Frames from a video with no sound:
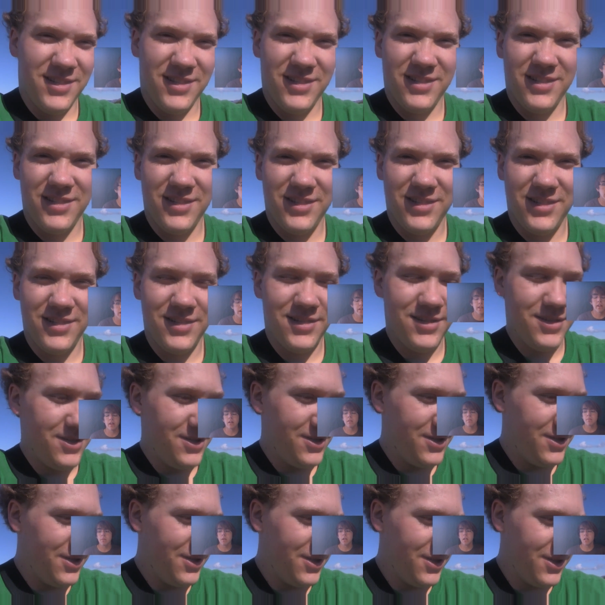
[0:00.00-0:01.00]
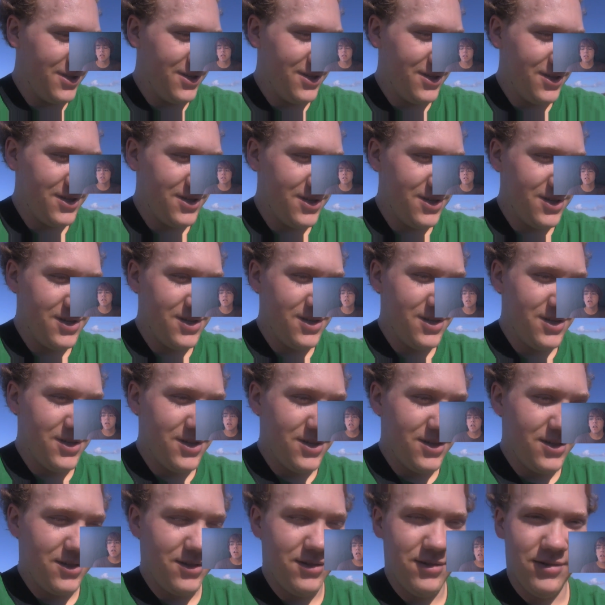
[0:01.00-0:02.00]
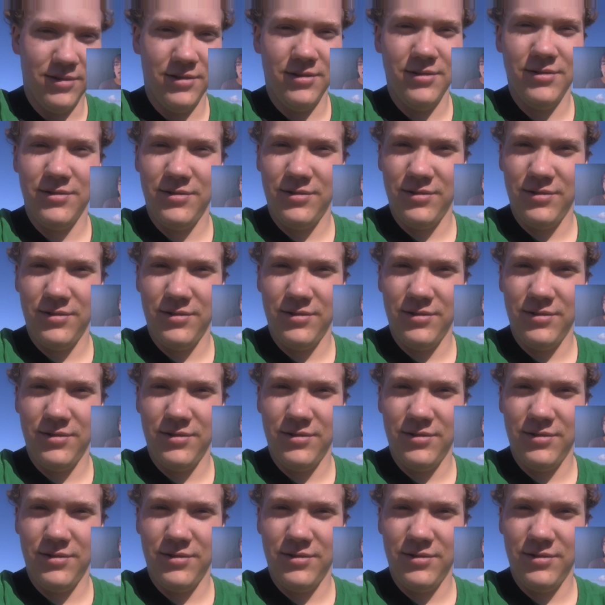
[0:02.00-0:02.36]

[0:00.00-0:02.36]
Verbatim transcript: Just starting it. Yeah,